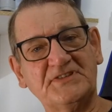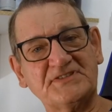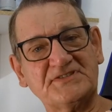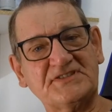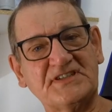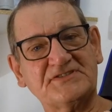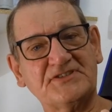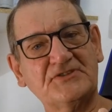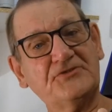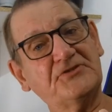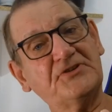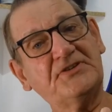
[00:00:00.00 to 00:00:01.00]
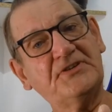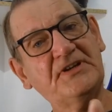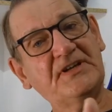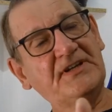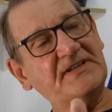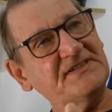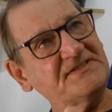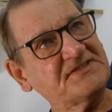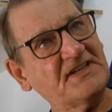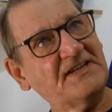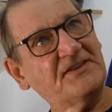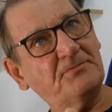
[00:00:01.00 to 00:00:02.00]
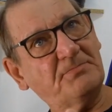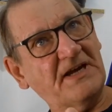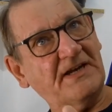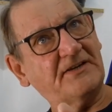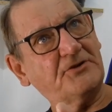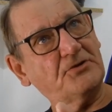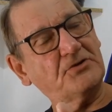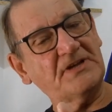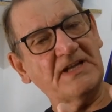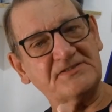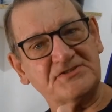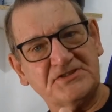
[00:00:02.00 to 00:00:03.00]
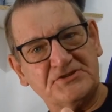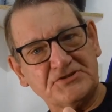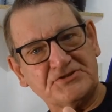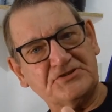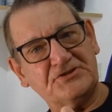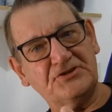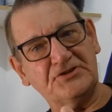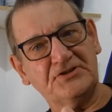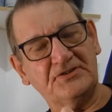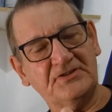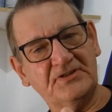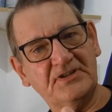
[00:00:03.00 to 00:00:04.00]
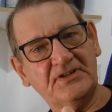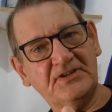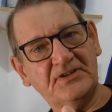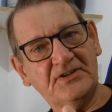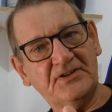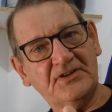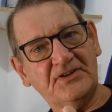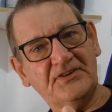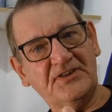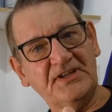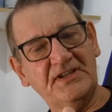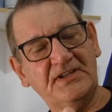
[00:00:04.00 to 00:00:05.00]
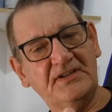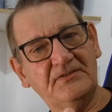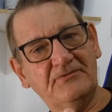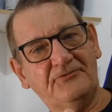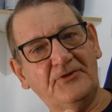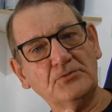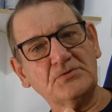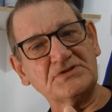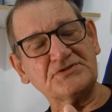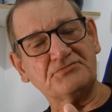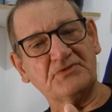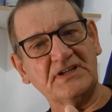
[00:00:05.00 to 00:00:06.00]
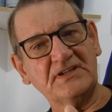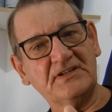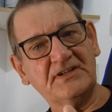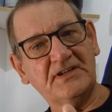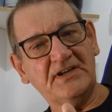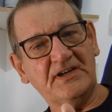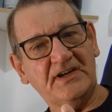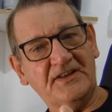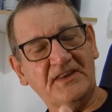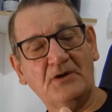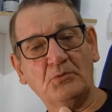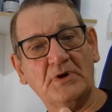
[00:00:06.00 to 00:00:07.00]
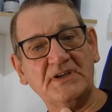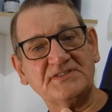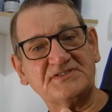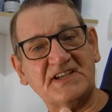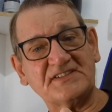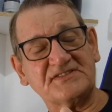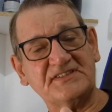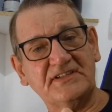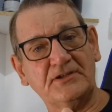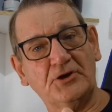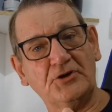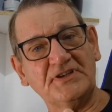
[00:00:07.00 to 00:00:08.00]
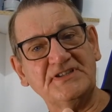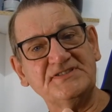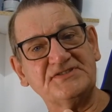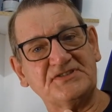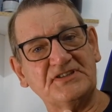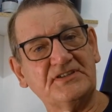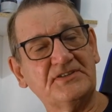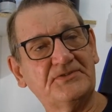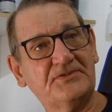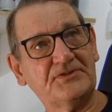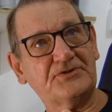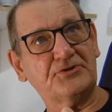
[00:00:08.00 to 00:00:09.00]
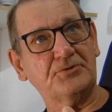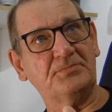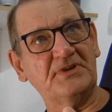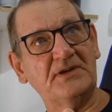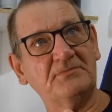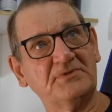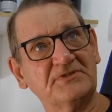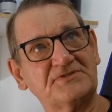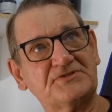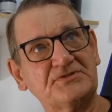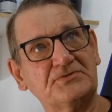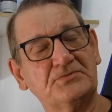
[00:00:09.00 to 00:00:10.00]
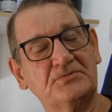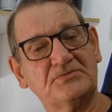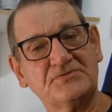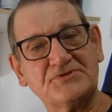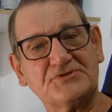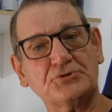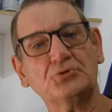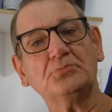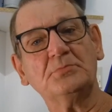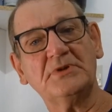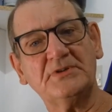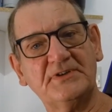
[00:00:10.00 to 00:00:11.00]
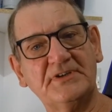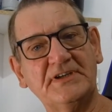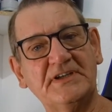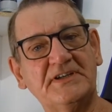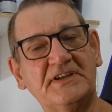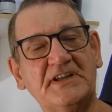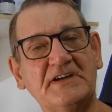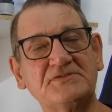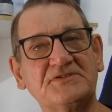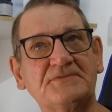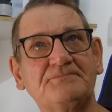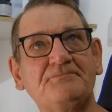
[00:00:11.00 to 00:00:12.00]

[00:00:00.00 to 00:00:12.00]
to 600 inside the bag you can actually just turn the focus ring, and that way it's actually a lot easier to be able to zoom in and out.